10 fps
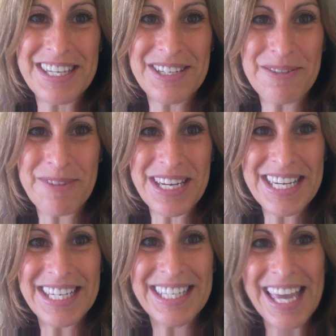this
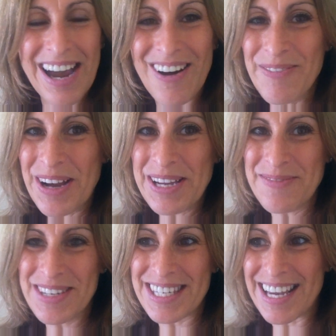week all by
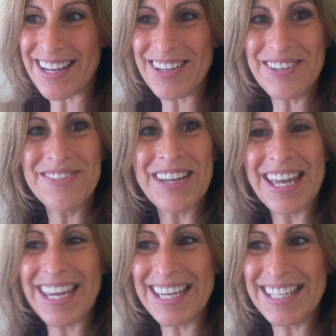himself
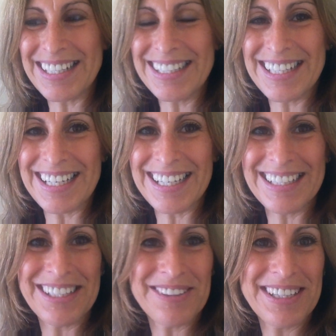and uh,
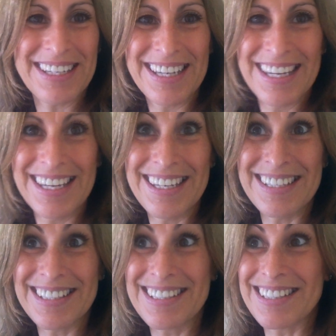you know he
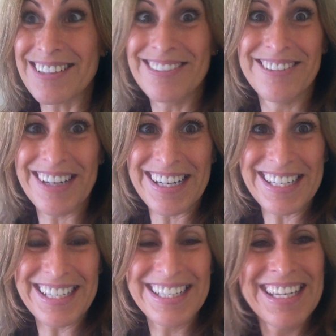is so
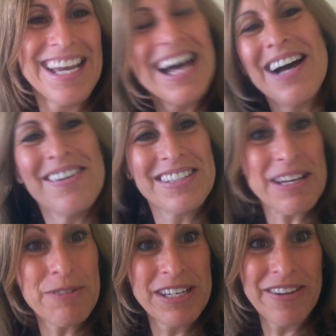great because
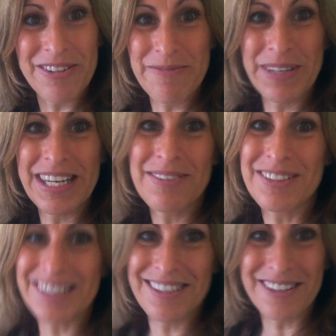uh, I would never have been
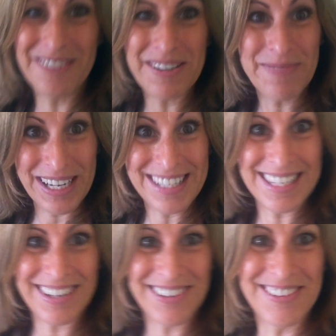able to do it
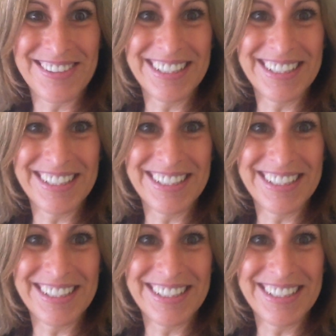myself